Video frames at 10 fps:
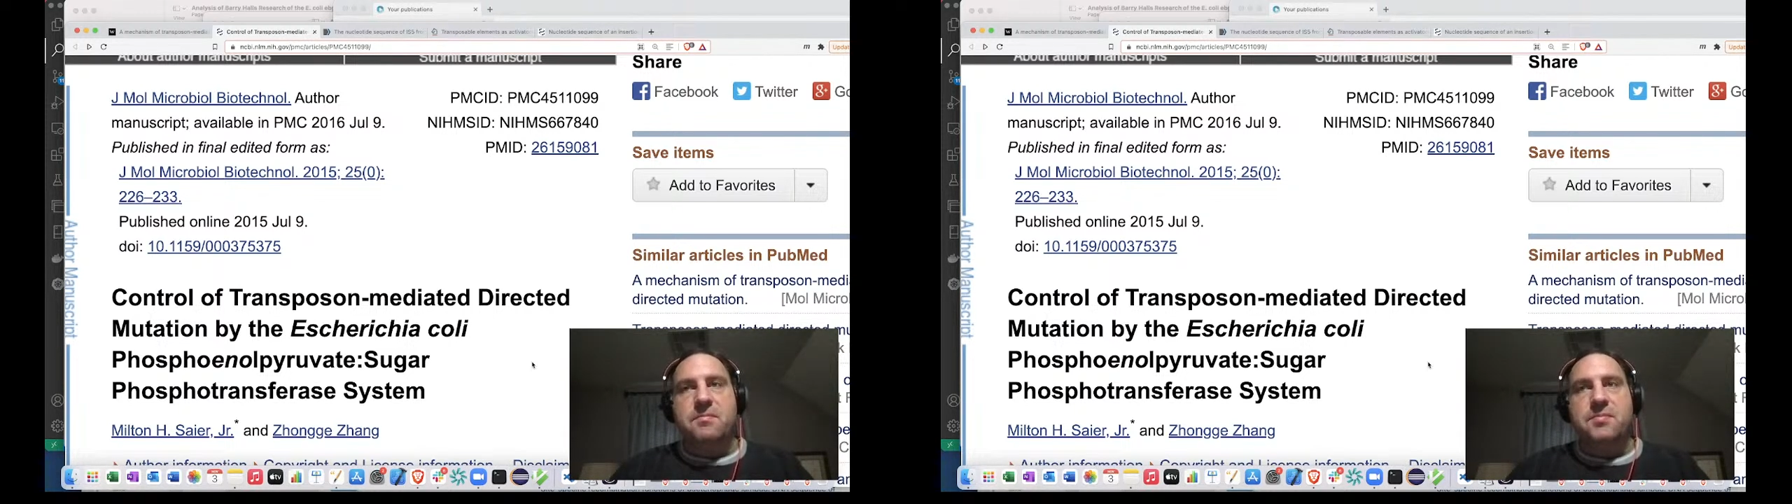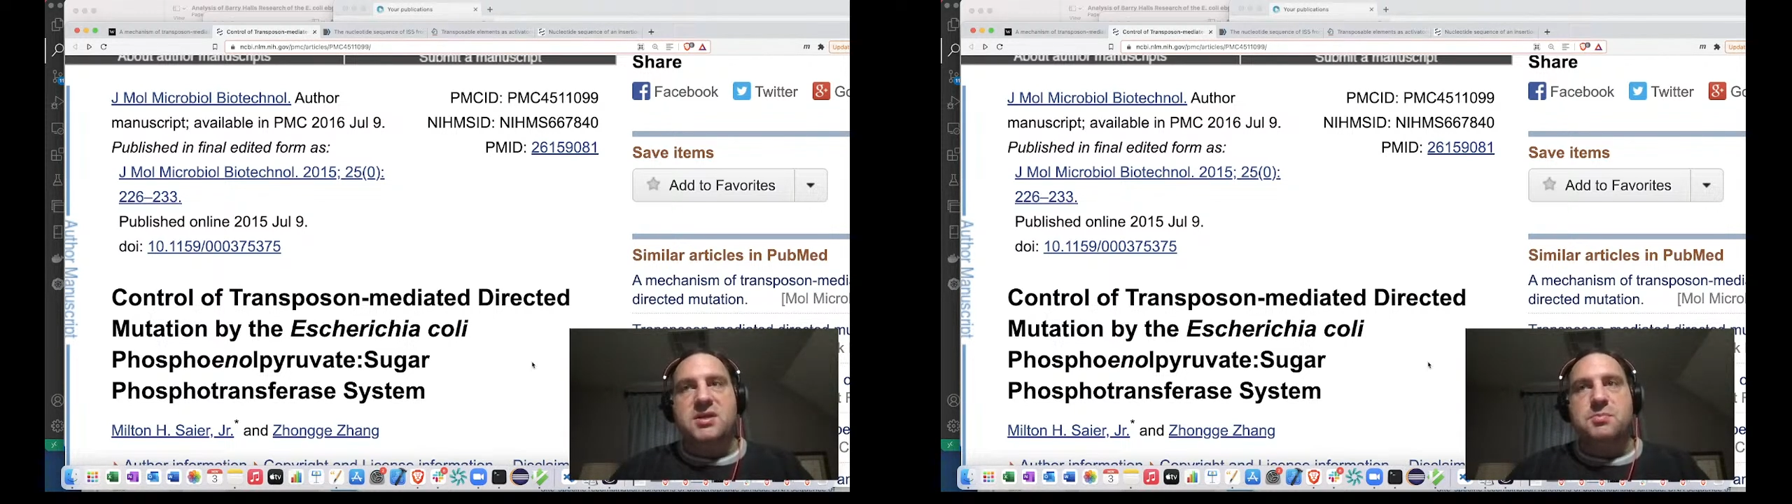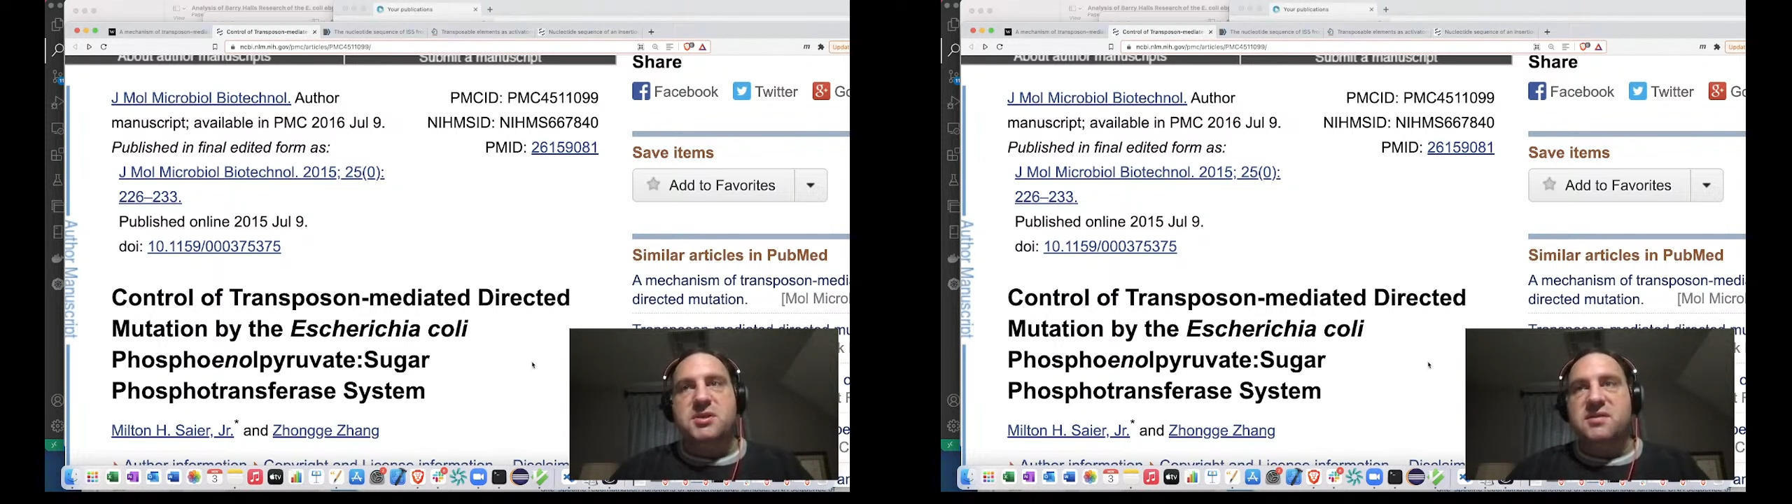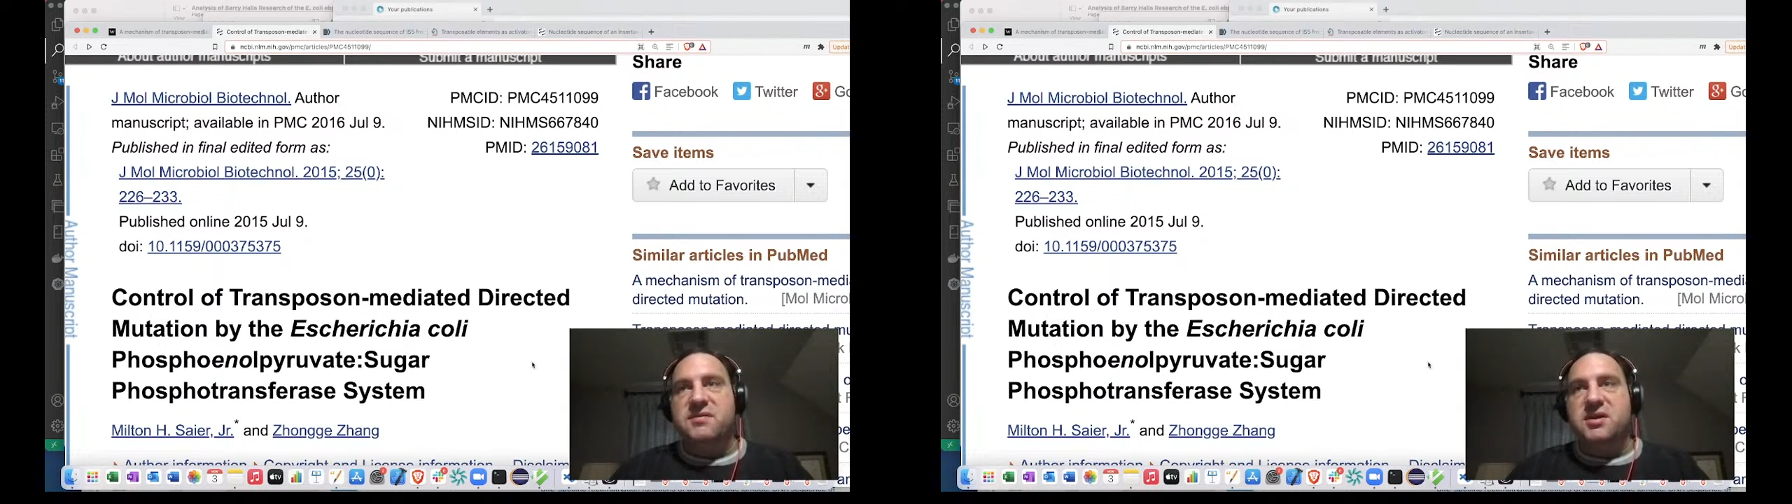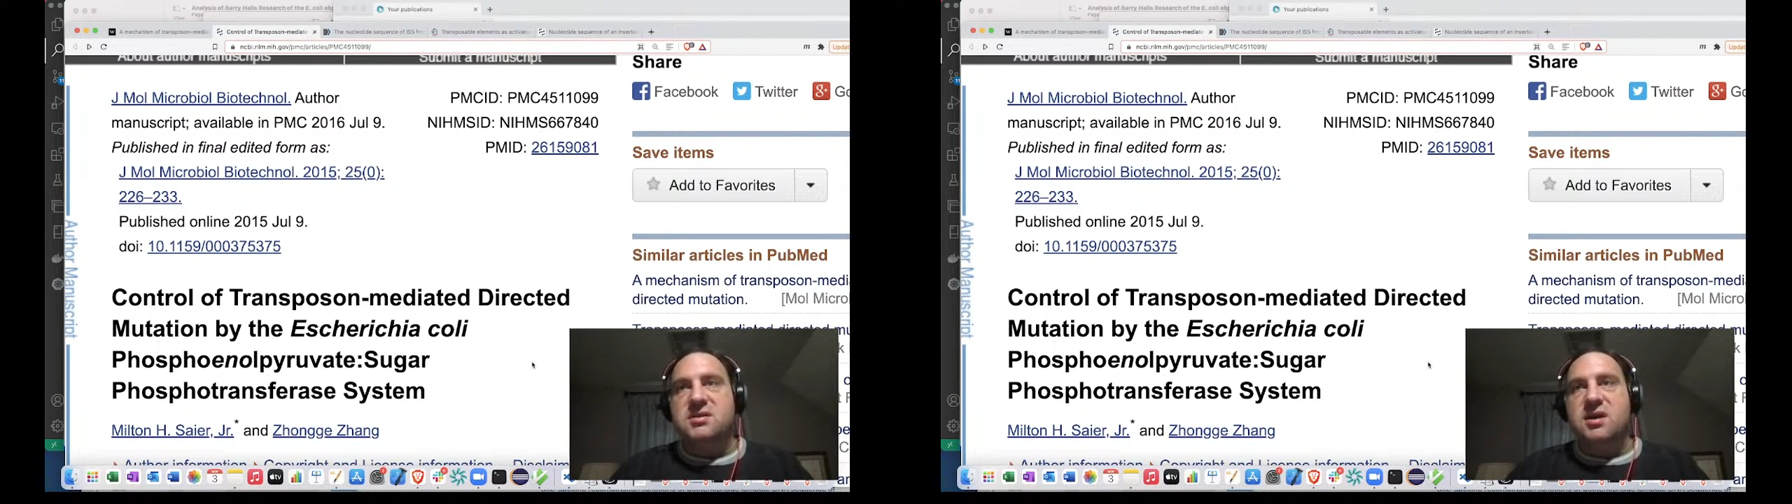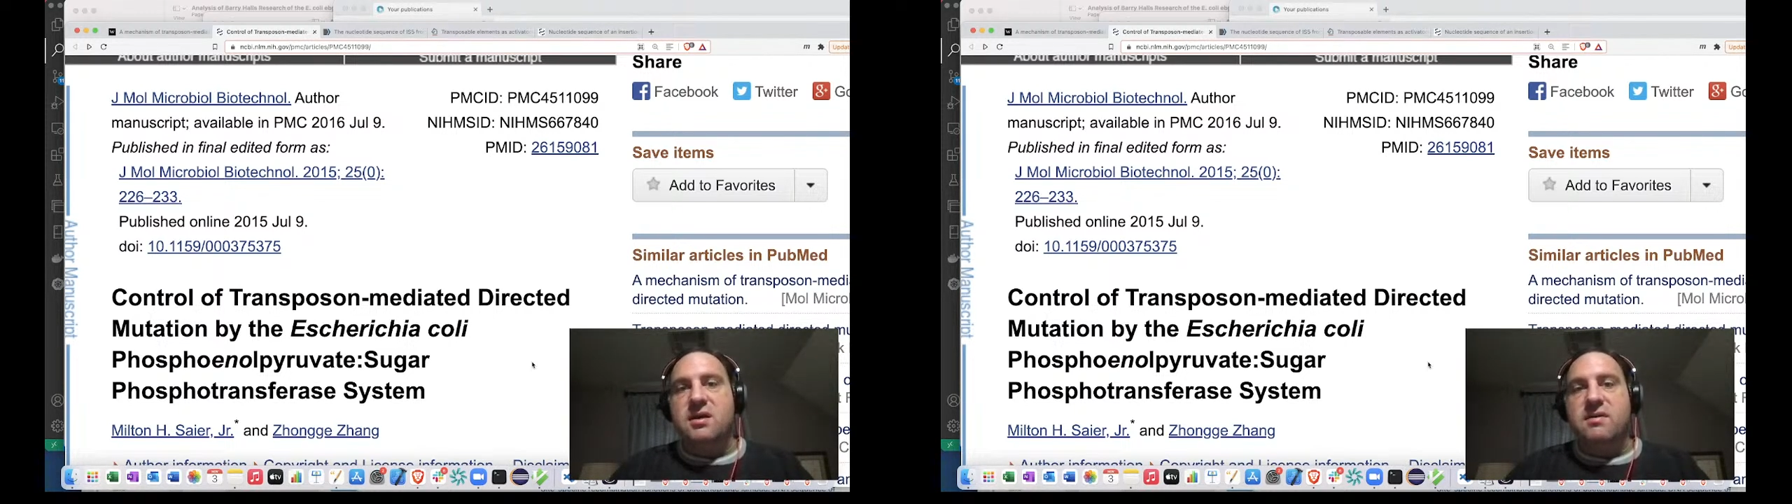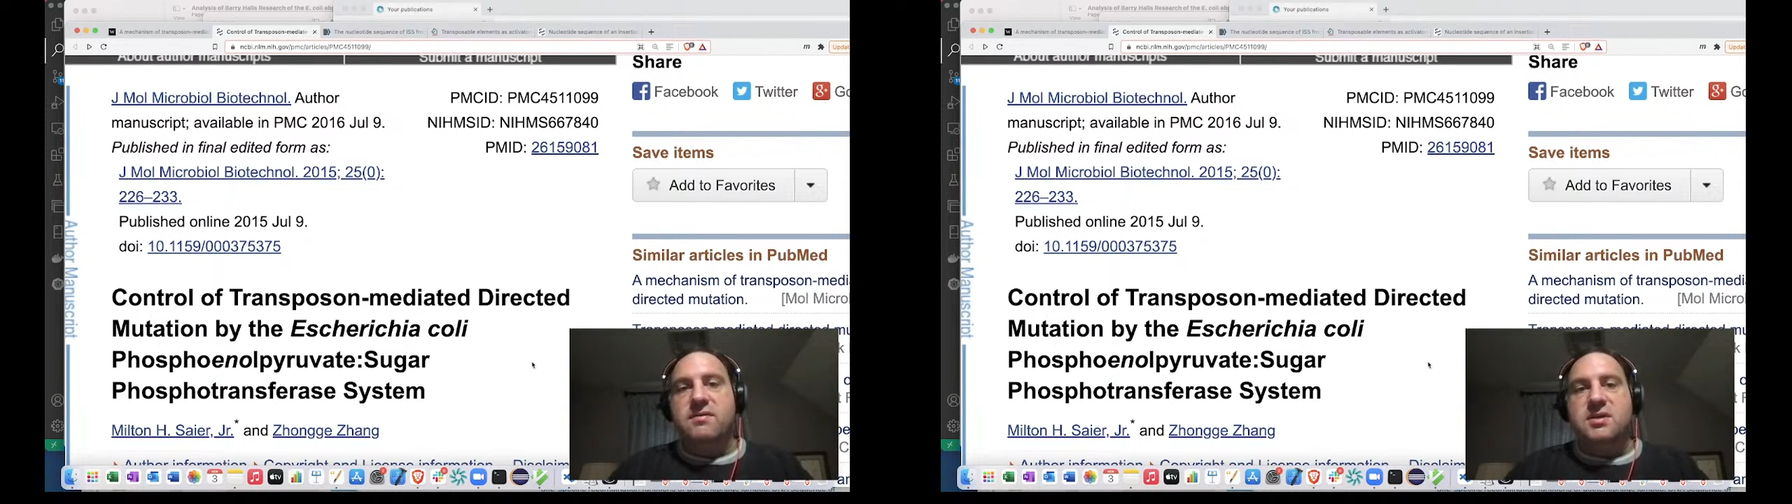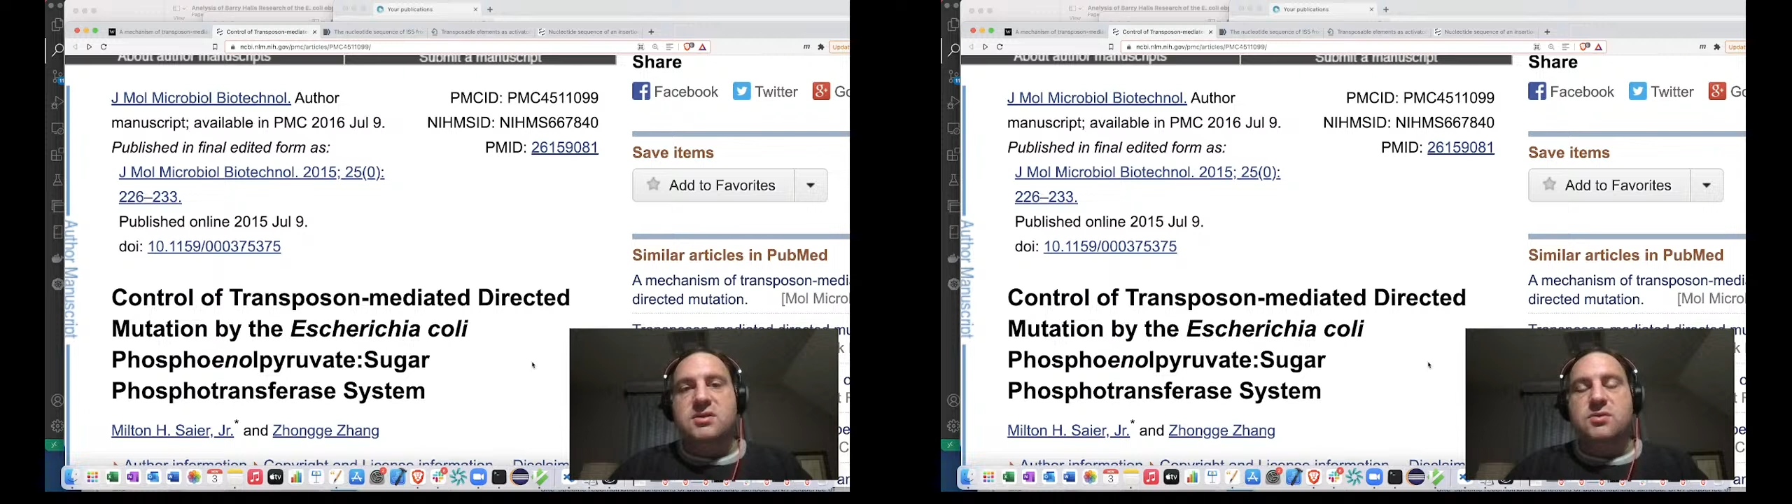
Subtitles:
specifics of these